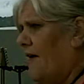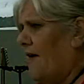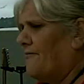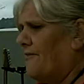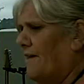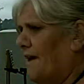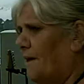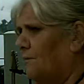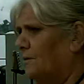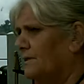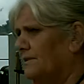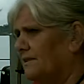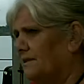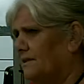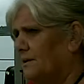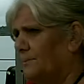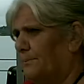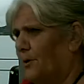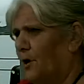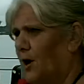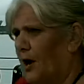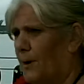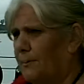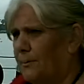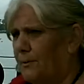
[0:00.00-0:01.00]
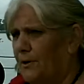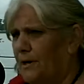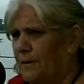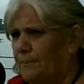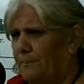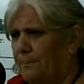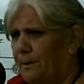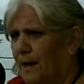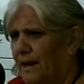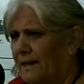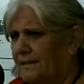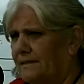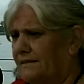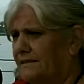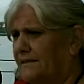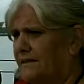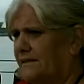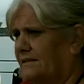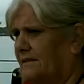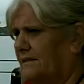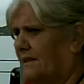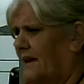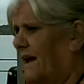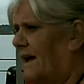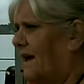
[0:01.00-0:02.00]
That was an appropriate place
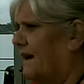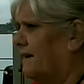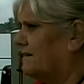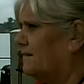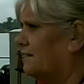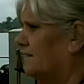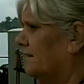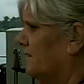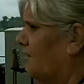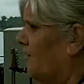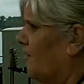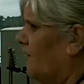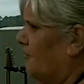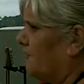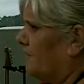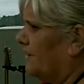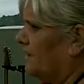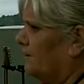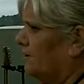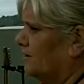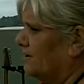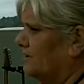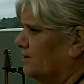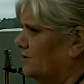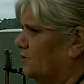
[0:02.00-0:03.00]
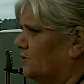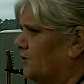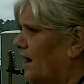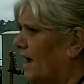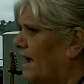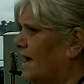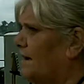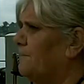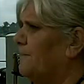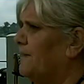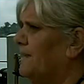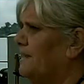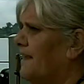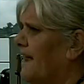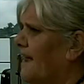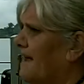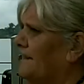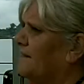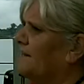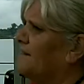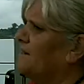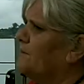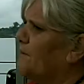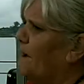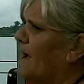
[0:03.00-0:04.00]
to start because trade
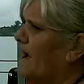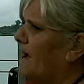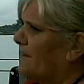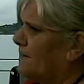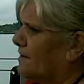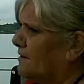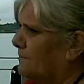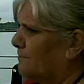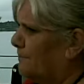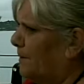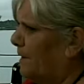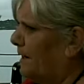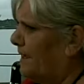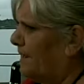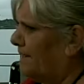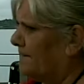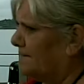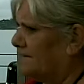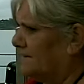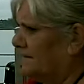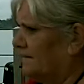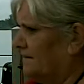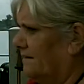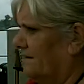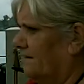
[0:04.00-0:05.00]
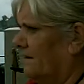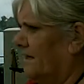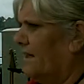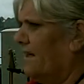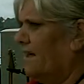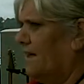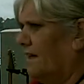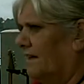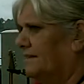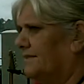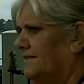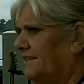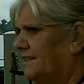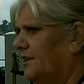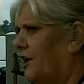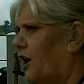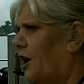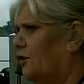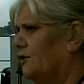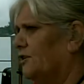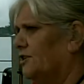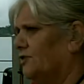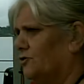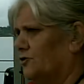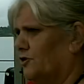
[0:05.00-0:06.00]
began in a marketplace. It's the
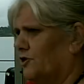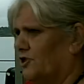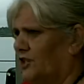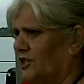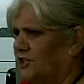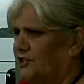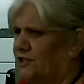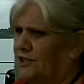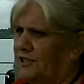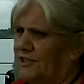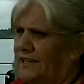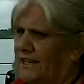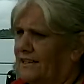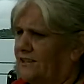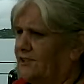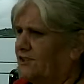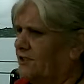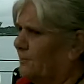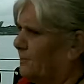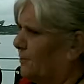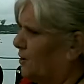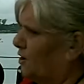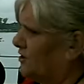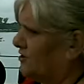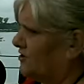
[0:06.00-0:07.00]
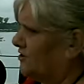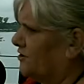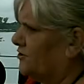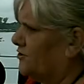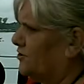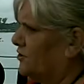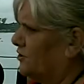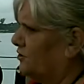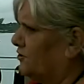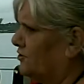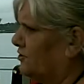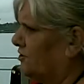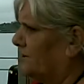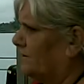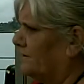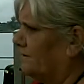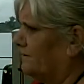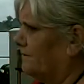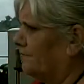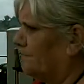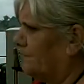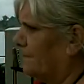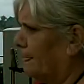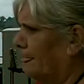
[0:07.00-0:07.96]
oldest tradition next to prostitution.